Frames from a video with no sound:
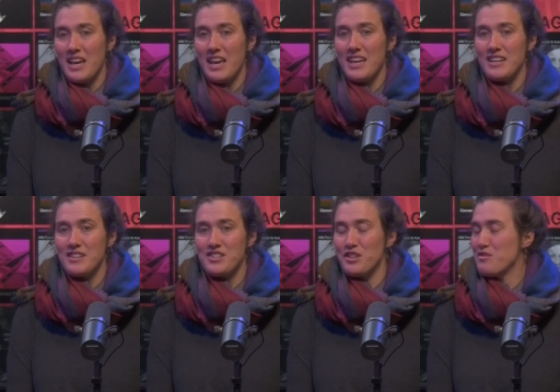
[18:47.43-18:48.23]
a
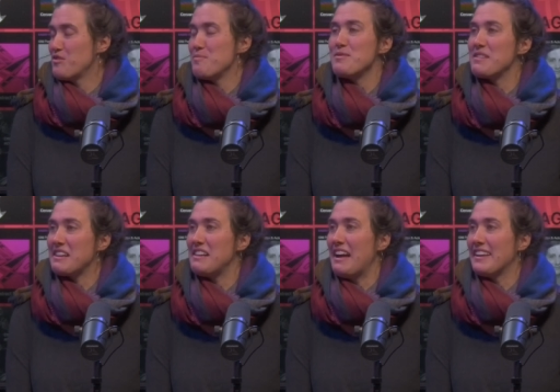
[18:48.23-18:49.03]
children's music
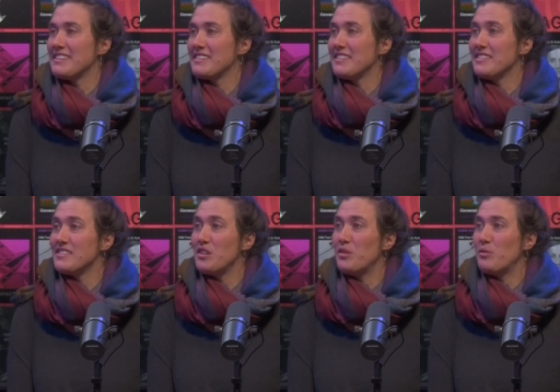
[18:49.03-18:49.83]
class
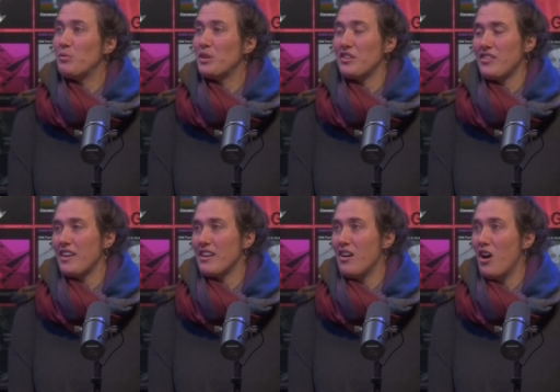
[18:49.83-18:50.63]
so we're just
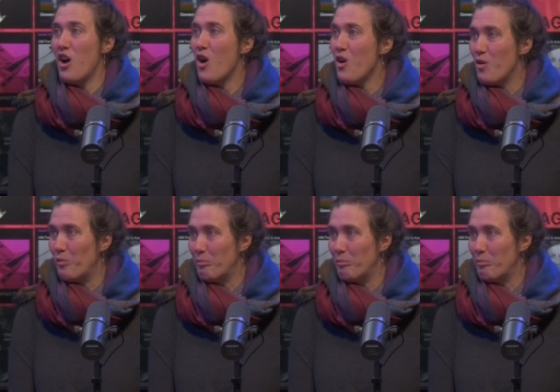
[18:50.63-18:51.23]
like a home